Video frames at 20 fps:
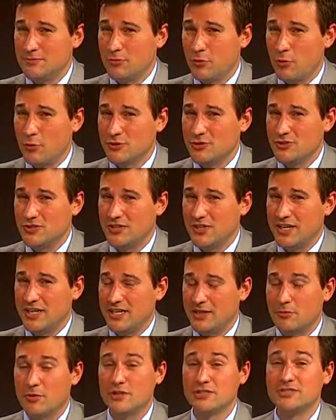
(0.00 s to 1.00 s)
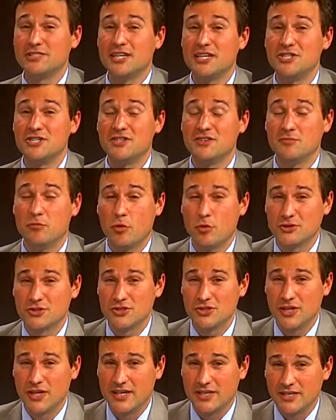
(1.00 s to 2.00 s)
Porchlight, a presentation of
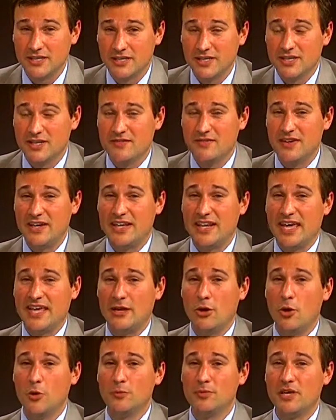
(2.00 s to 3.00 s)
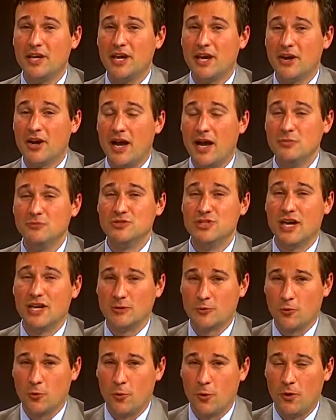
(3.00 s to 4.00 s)
Porchlight VNA and Home Care. I'm John
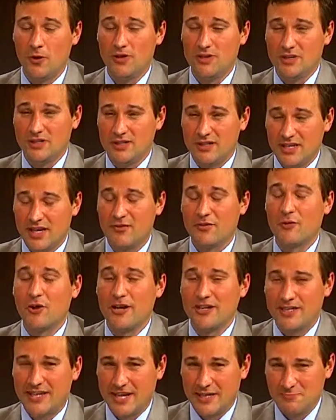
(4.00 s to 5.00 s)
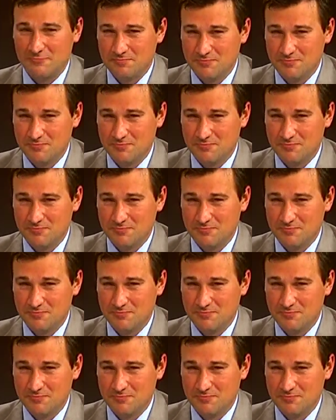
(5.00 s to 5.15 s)
Krol. Have a great day.